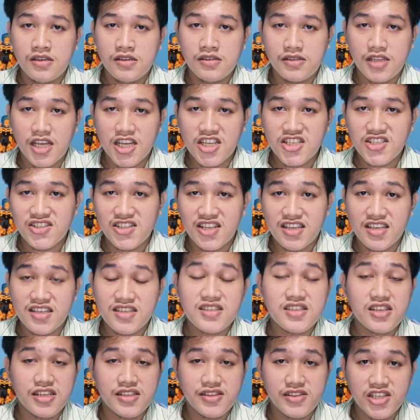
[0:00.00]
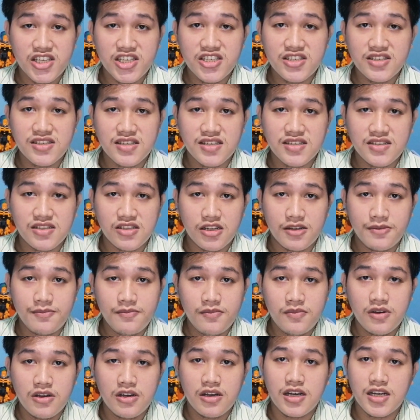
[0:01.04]
Next is continuous system,
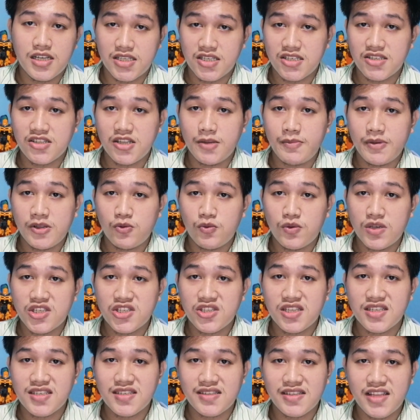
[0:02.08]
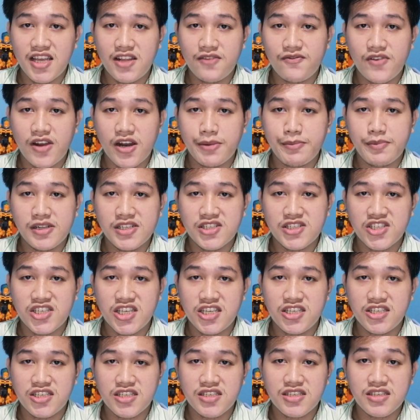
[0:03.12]
a system in which the state variable
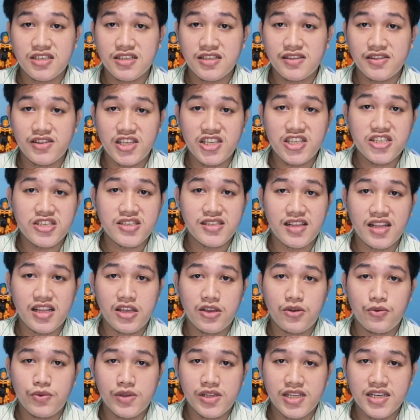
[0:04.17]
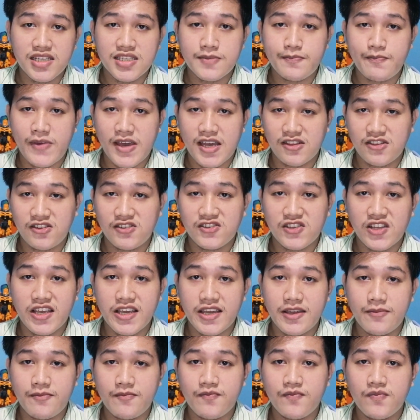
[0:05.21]
changes continuously with respect to
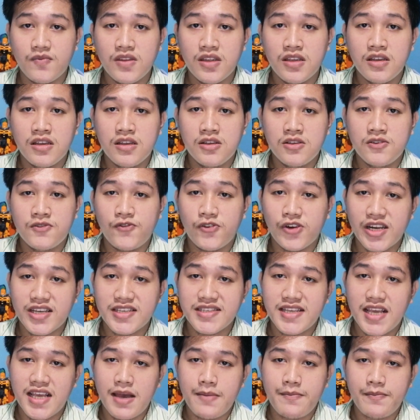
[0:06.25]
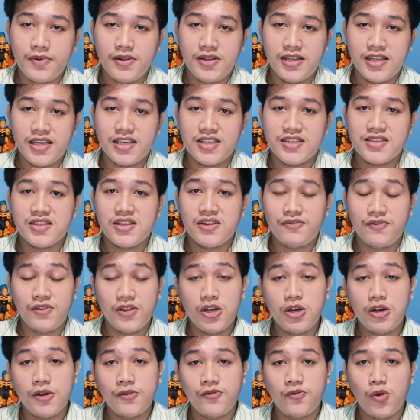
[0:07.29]
time. For example is the
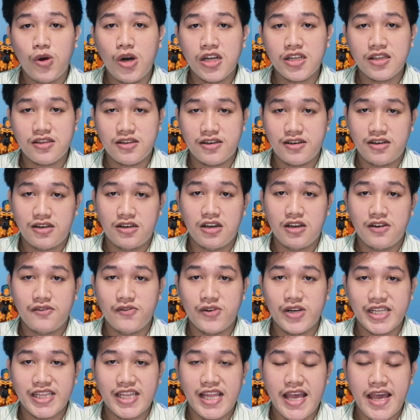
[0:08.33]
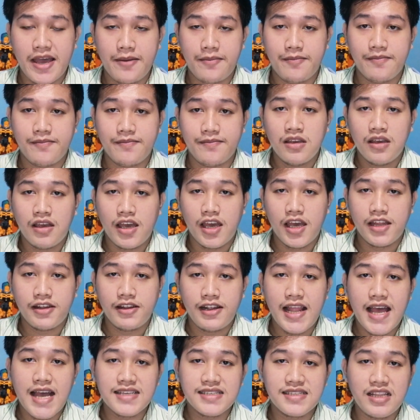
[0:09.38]
flow of water over a dam. And
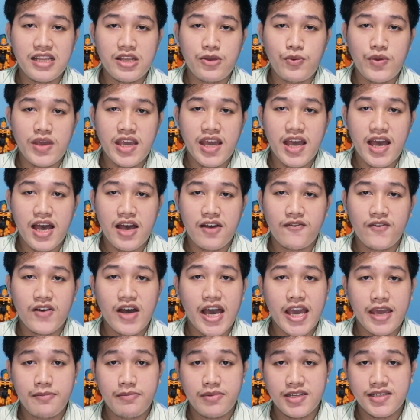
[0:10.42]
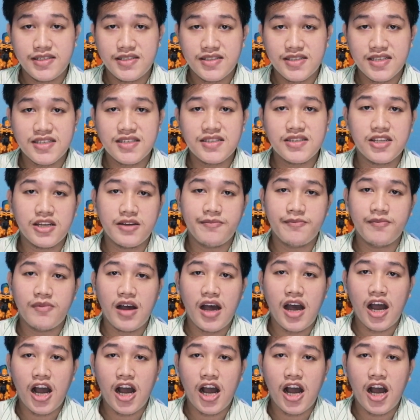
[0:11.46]
lastly, we have hybrid system, a